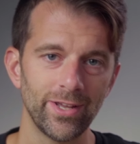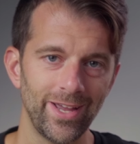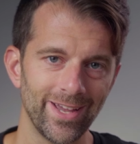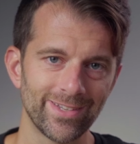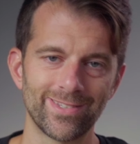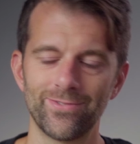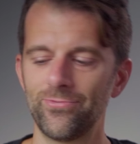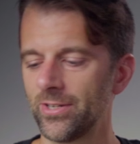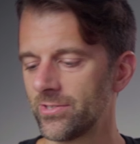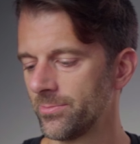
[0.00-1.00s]
X
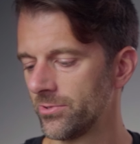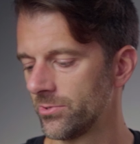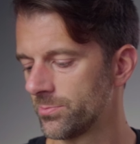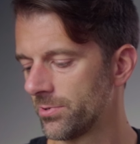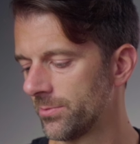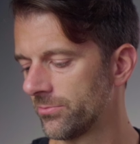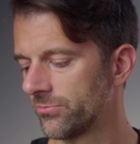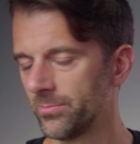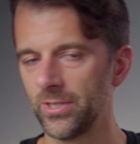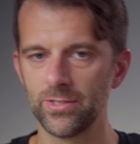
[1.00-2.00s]
fixed some of those problems
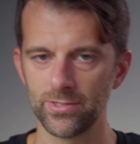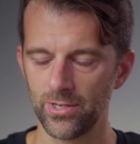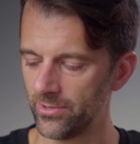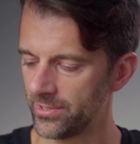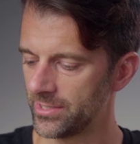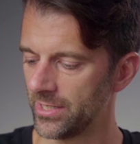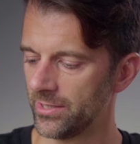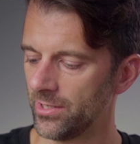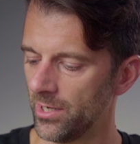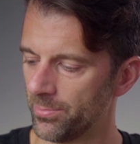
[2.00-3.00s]
for me. As I already
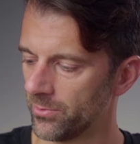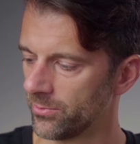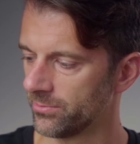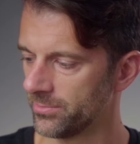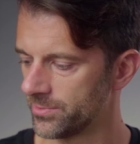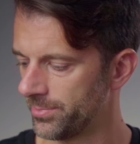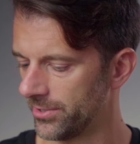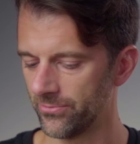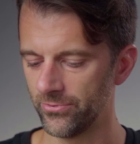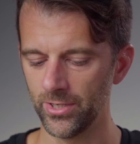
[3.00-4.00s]
said, the upper was a much
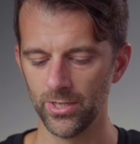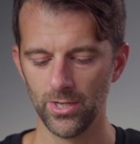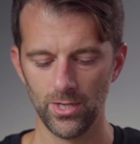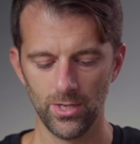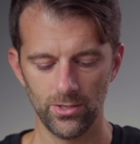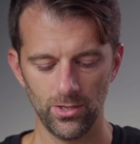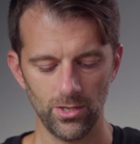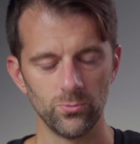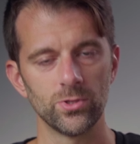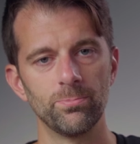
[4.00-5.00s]
better fit.
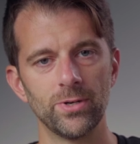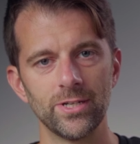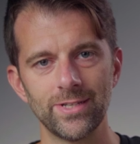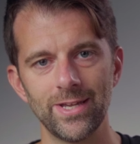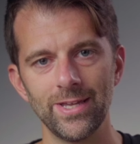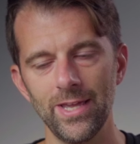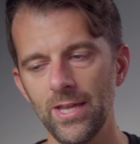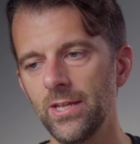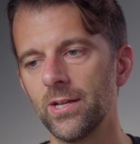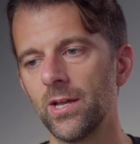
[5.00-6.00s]
And with the Bondi
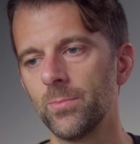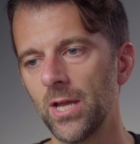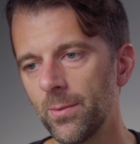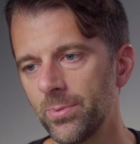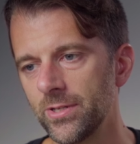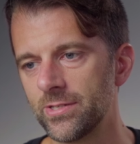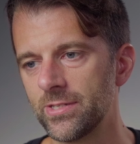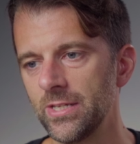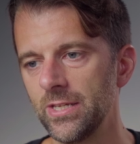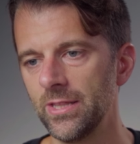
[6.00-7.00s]
8, I'm happy to
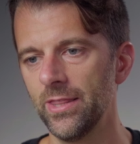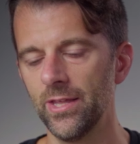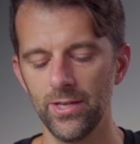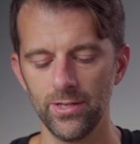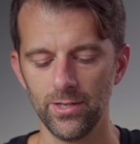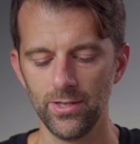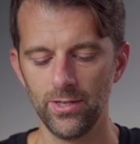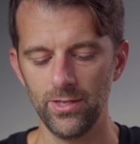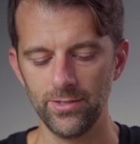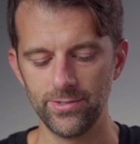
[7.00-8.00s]
see that
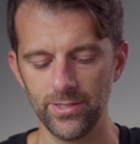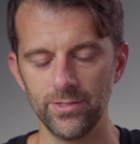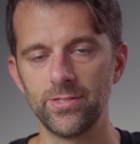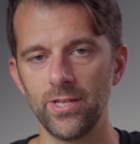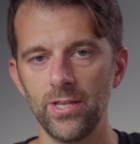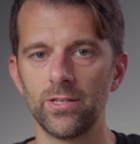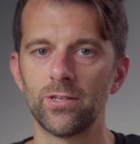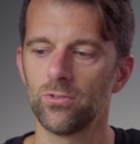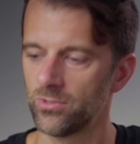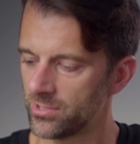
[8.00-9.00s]
it did
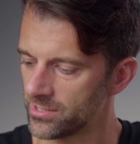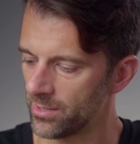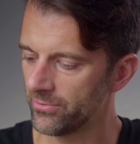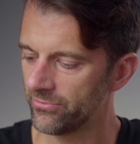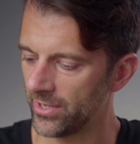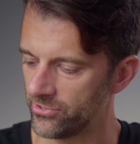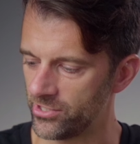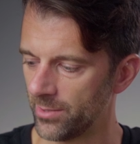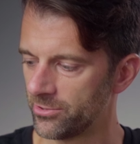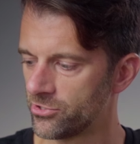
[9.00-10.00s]
take some of that
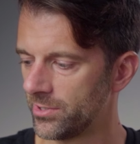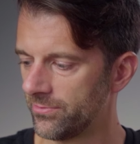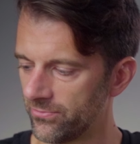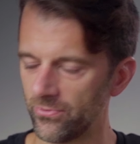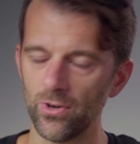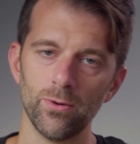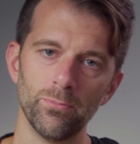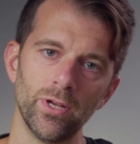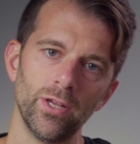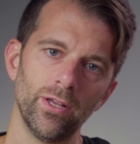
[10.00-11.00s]
geometry
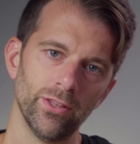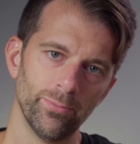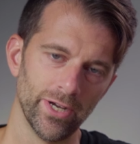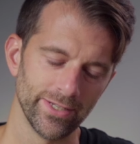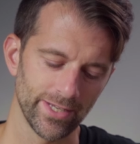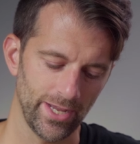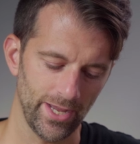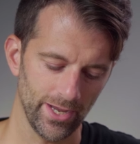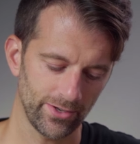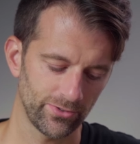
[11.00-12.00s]
from the Bondi
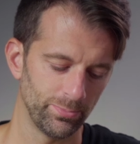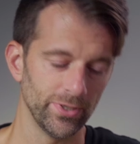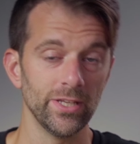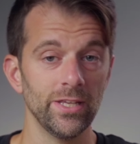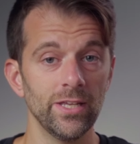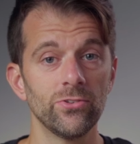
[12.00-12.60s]
X, but it is